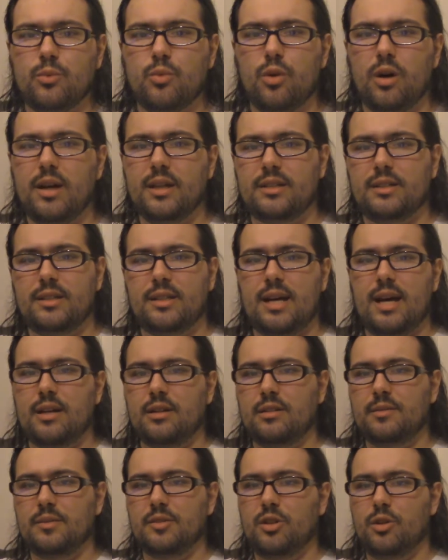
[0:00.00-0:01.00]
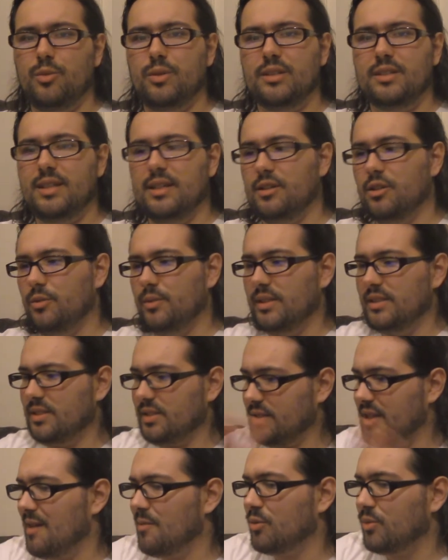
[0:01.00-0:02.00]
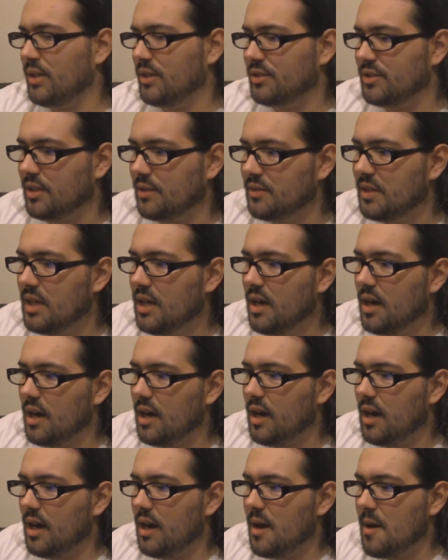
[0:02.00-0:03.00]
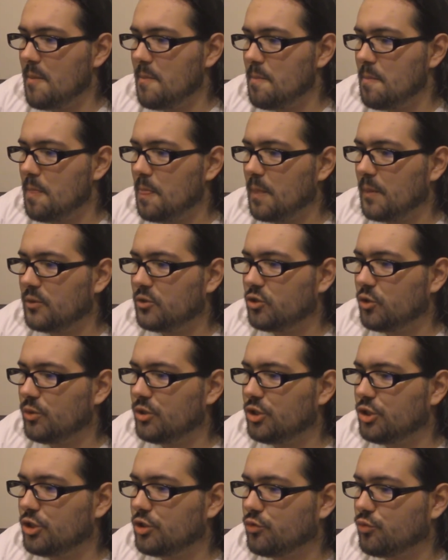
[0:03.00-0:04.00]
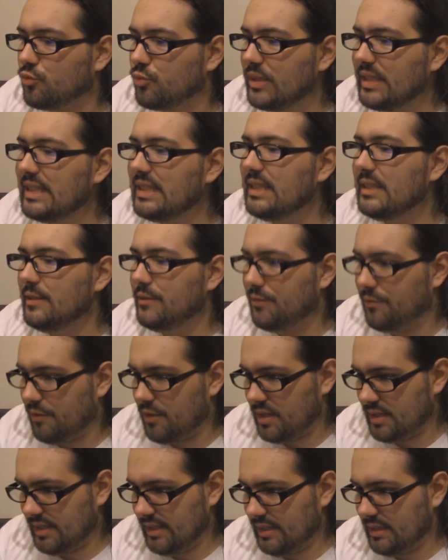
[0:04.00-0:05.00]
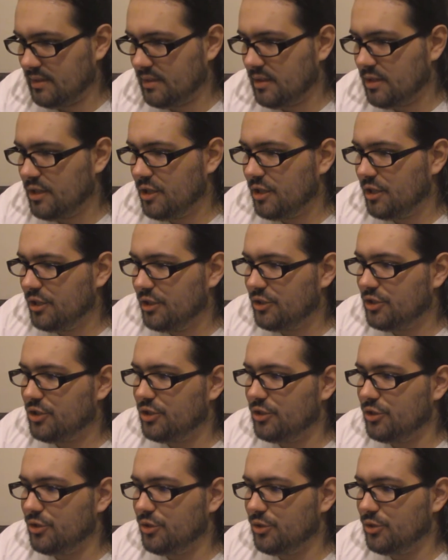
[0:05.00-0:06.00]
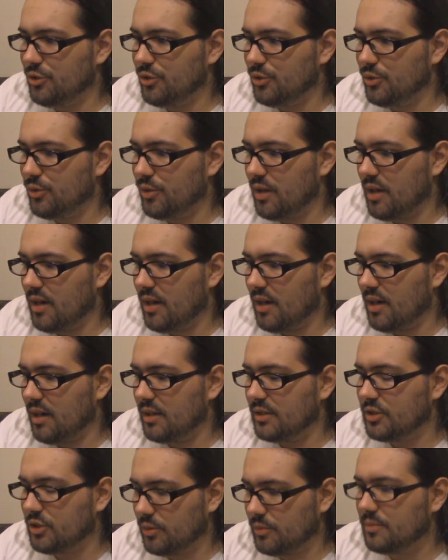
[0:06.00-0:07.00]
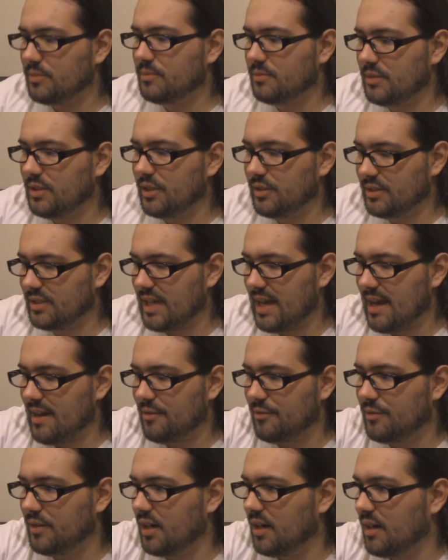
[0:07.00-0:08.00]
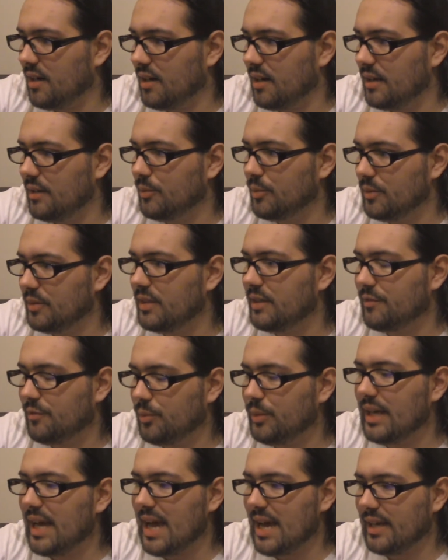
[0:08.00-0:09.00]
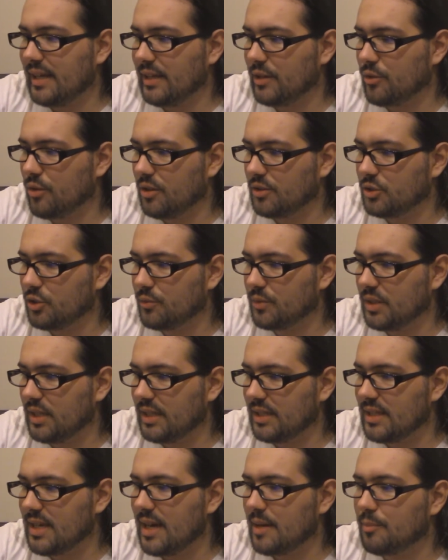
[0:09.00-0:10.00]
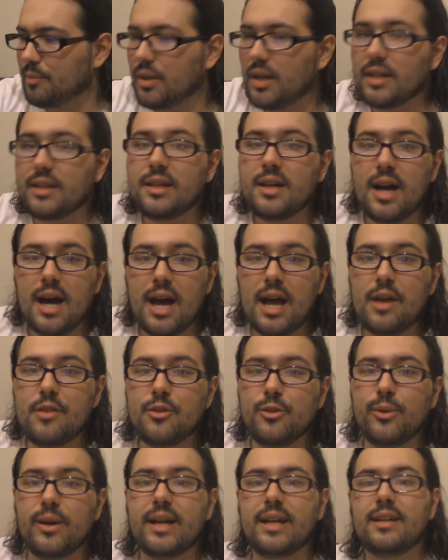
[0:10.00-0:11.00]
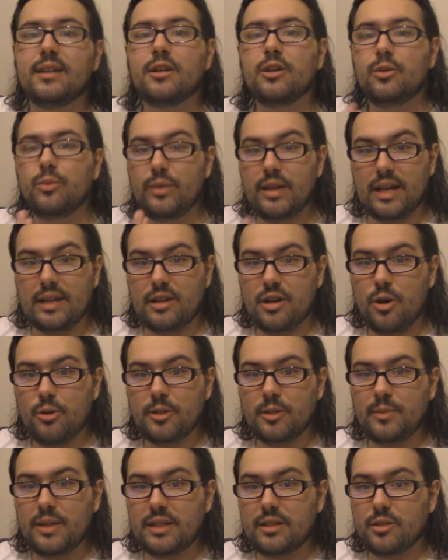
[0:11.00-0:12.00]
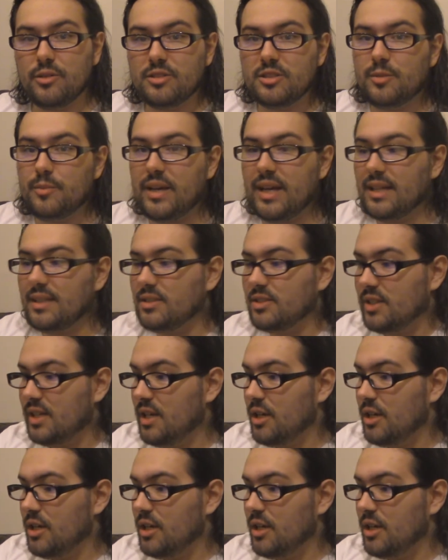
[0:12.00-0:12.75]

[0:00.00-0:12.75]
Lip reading: what? I don't even know what Den-O is. It's Kamen Rider stuff. So it's just really funny to to have if we had a crossover like that. But either way, we had Conan make those demands.